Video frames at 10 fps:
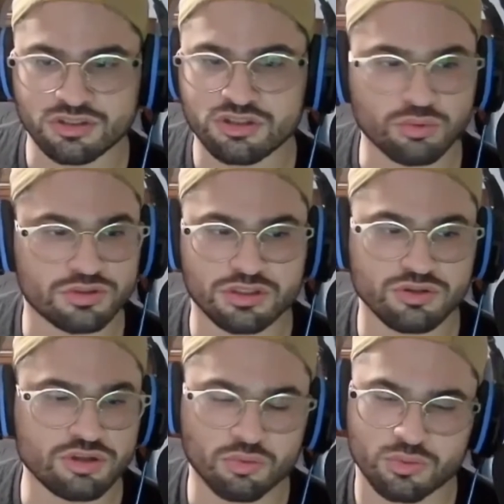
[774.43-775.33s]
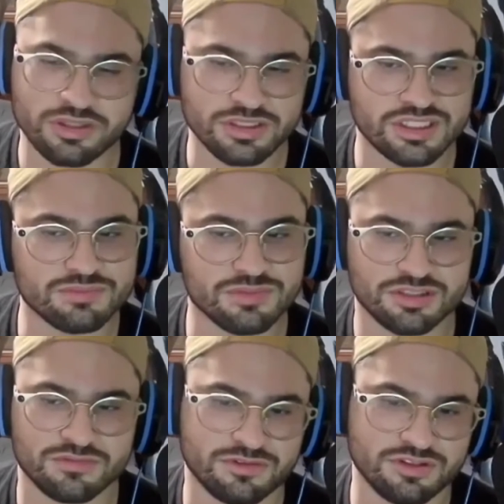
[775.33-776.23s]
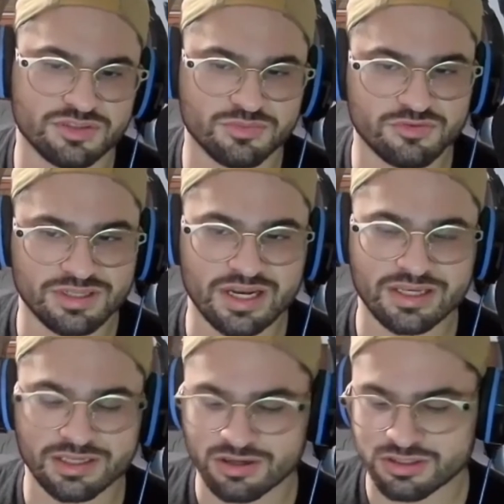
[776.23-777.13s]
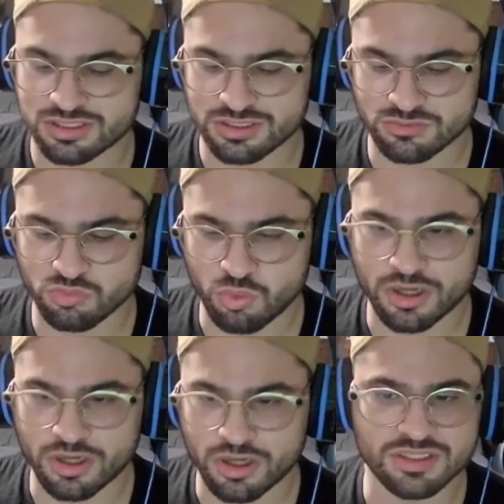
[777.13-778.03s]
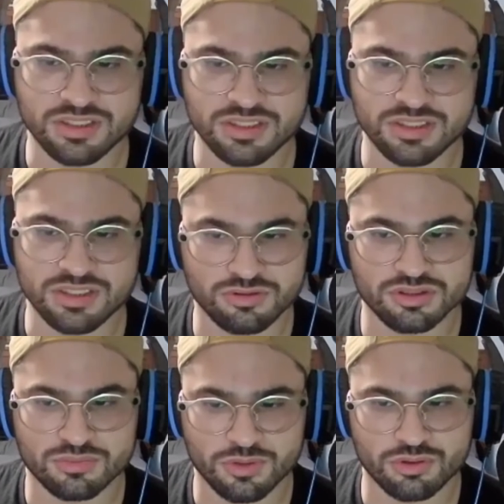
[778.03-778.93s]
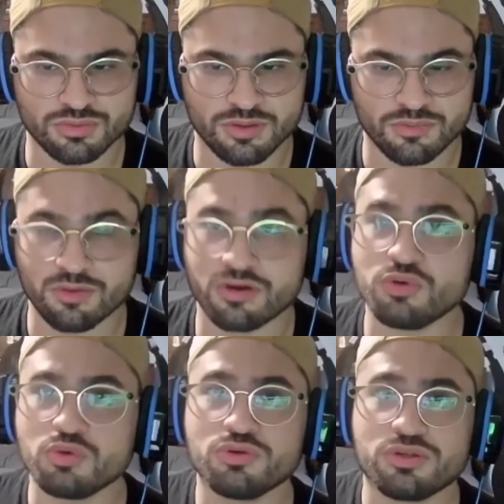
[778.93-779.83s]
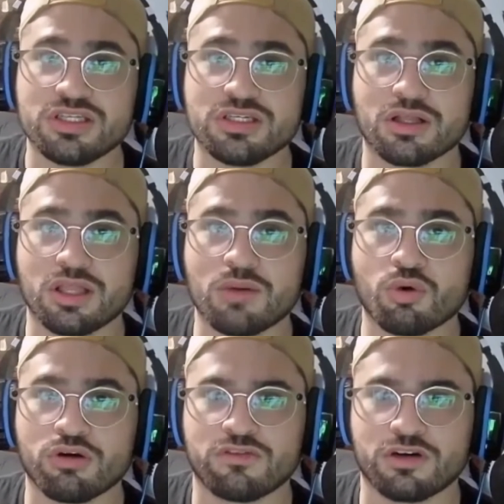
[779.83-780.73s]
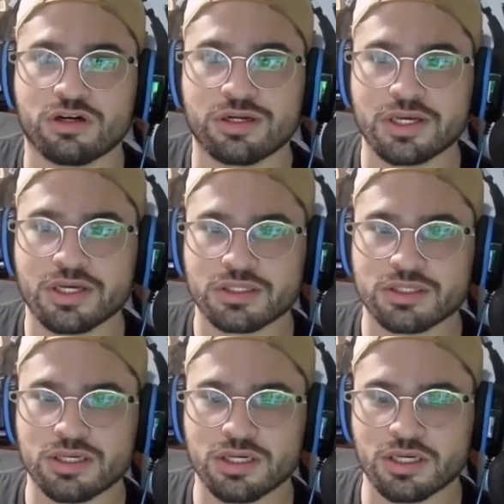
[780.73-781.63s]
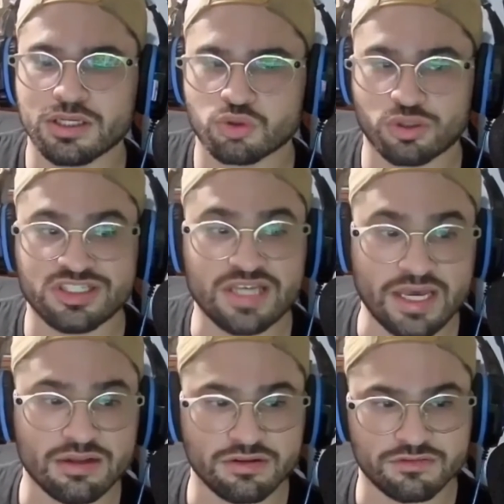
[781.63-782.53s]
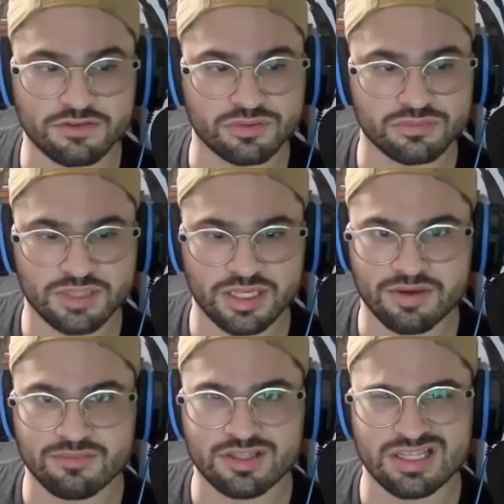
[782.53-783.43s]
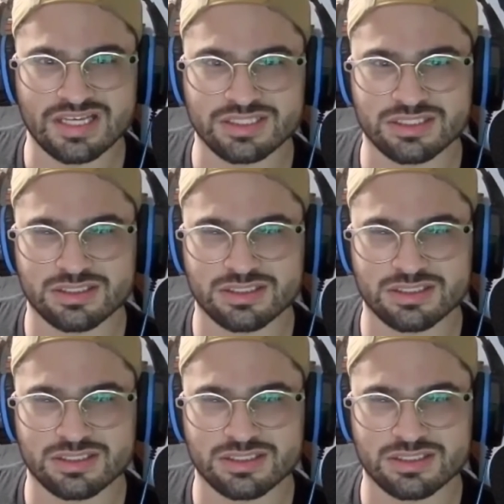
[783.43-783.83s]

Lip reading: you don't really see much of her in this movie. And I honestly wanted to see more of Tony Soprano's mom. You see a lot more of her towards the end of the film, like maybe the last